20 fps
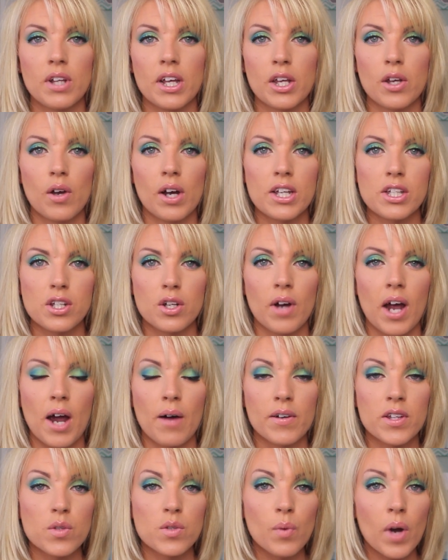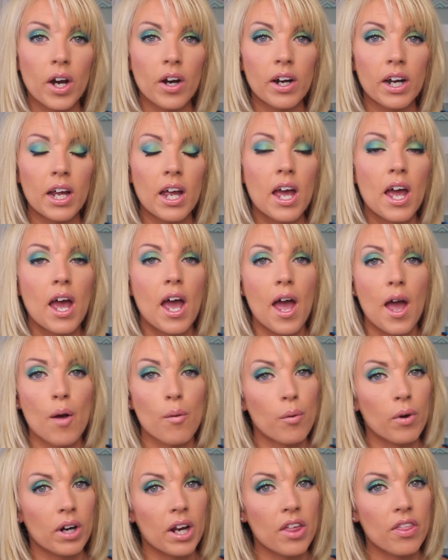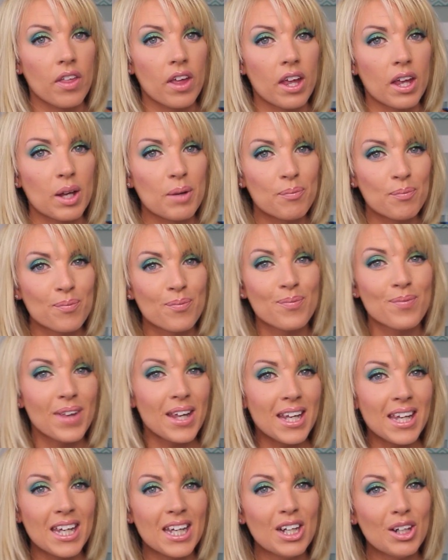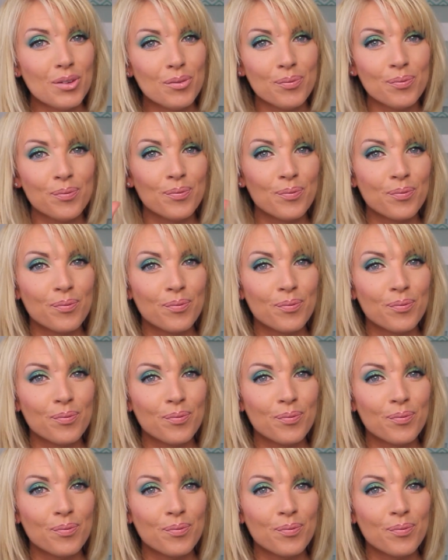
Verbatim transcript: let you guys know how it's wearing and what I think. Thank you!